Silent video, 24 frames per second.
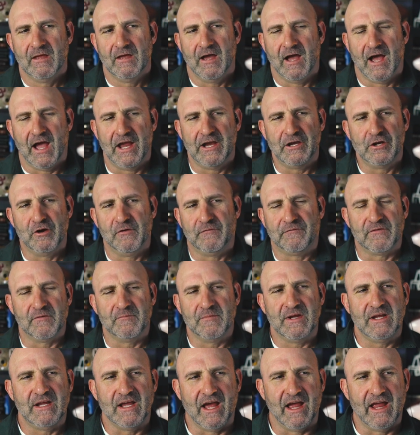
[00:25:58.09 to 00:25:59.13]
I know for
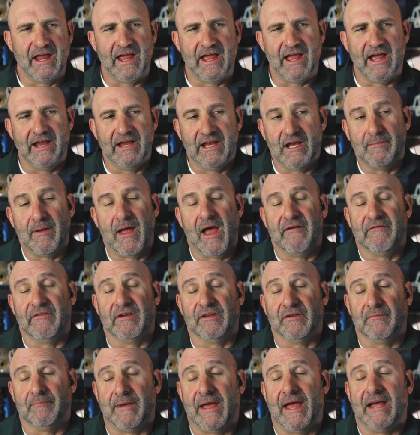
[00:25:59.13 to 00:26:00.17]
me, I, I ended up having
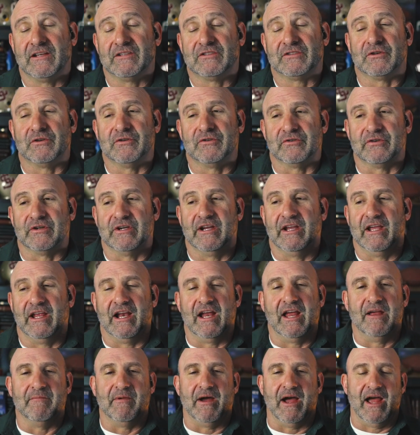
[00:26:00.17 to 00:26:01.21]
a back surgery, and
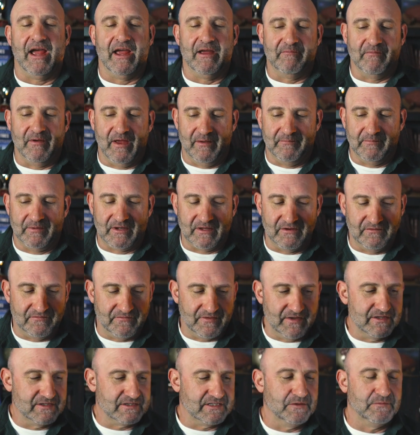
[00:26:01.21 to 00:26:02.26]
I'm I am
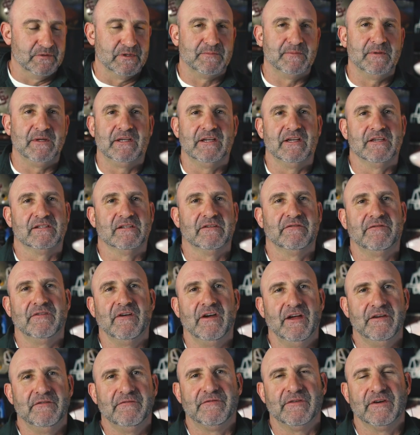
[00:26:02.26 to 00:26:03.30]
convinced it was because of
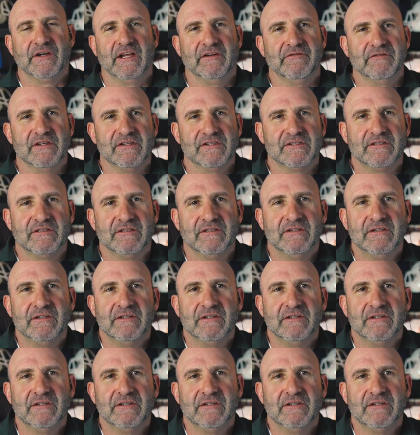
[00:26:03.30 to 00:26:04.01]
unforgiveness.